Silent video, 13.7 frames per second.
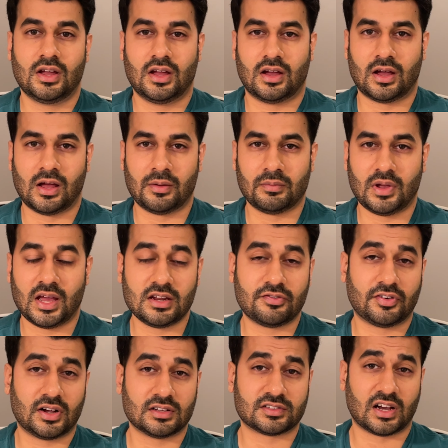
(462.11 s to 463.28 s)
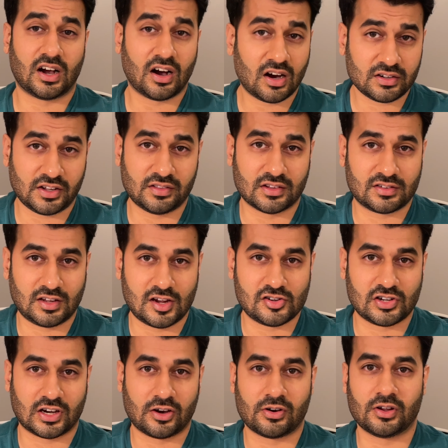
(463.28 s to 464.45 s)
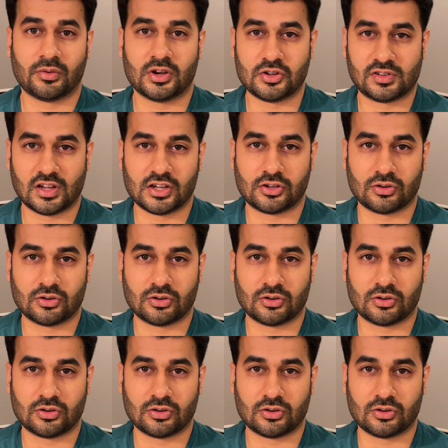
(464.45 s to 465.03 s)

Any files that aren't in the staging area when you take